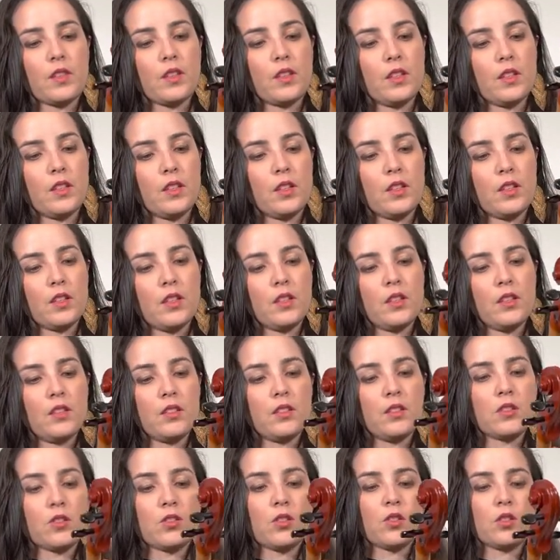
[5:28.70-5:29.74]
It
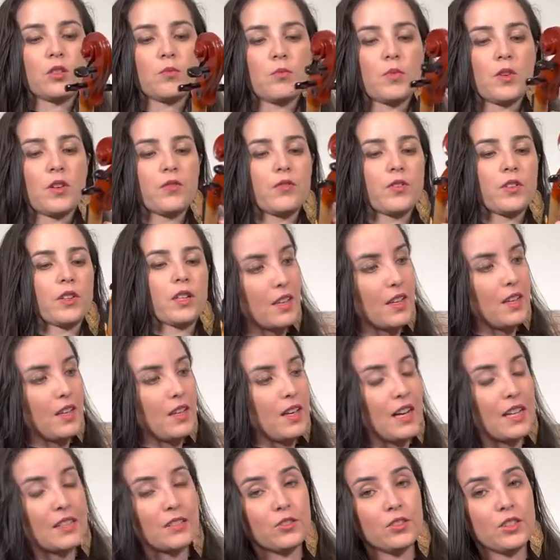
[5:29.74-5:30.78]
is just perfect.
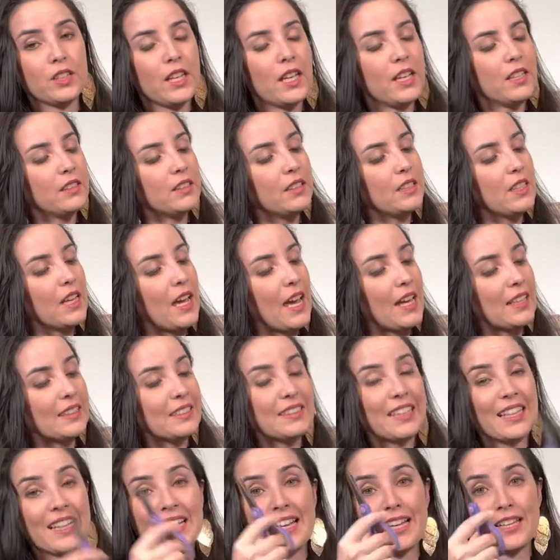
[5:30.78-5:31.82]
I do the ending and
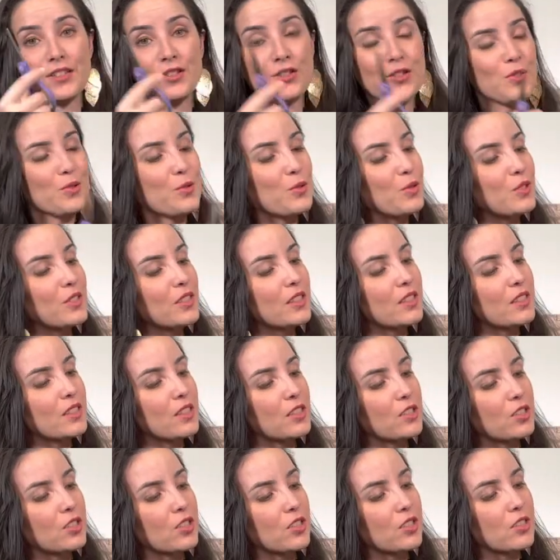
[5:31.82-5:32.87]
then I use the
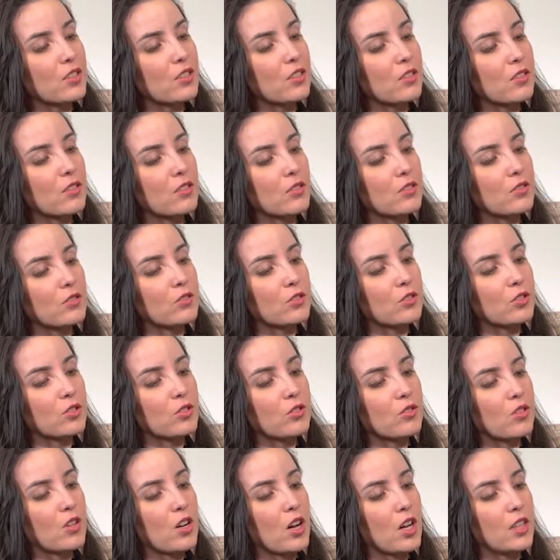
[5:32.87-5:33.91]
scissors to
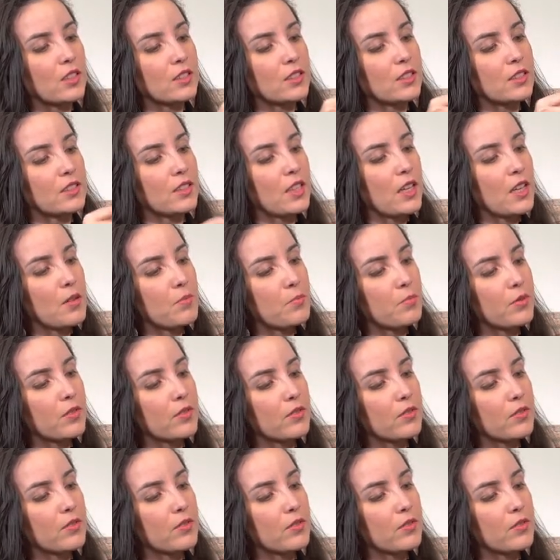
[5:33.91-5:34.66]
cut the tape.